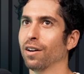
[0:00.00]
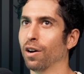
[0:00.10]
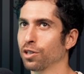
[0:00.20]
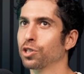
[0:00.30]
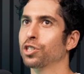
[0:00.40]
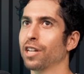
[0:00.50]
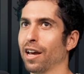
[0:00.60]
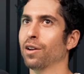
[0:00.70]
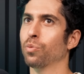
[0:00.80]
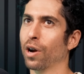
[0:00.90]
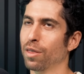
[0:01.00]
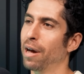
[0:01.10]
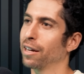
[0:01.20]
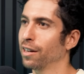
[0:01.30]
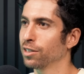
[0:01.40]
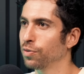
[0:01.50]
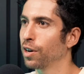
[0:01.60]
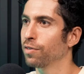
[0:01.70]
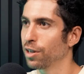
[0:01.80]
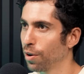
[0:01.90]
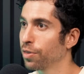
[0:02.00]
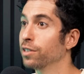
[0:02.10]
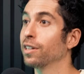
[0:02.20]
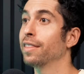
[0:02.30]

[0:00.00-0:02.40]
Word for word: understand where the magnetosphere of the Earth is,